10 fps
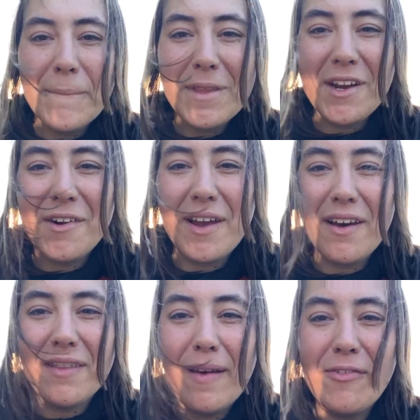You're great
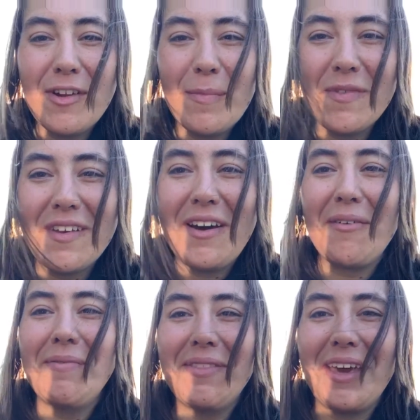on live streams. Oh,
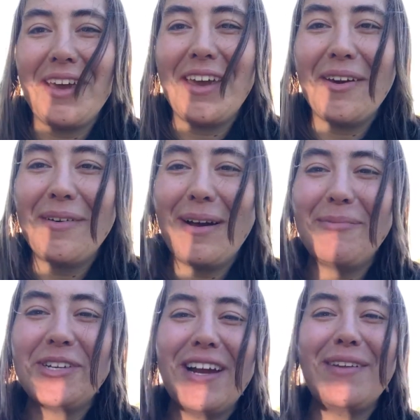thank you. I'm
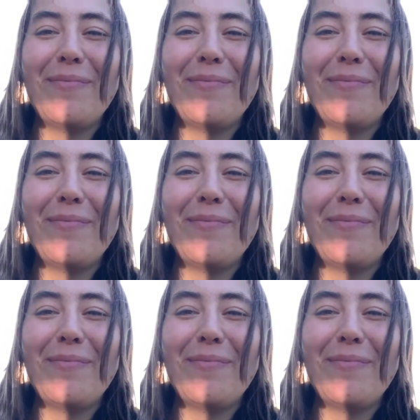trying to